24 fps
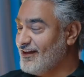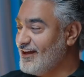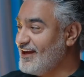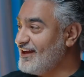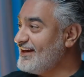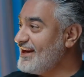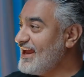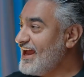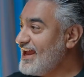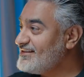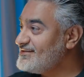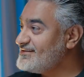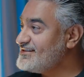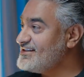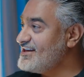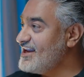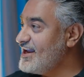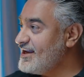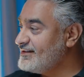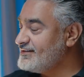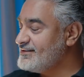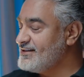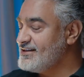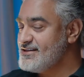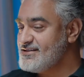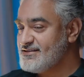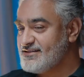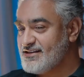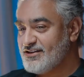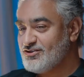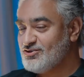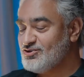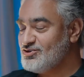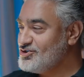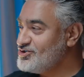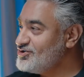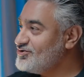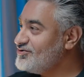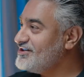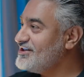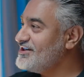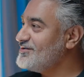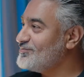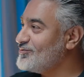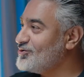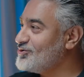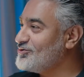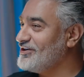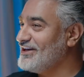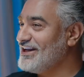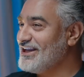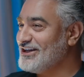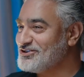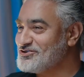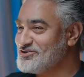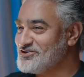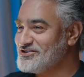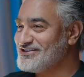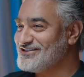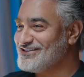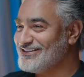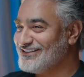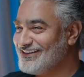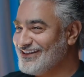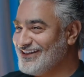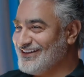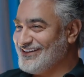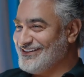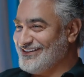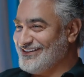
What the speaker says: And at the end, he said, do you need more electricity?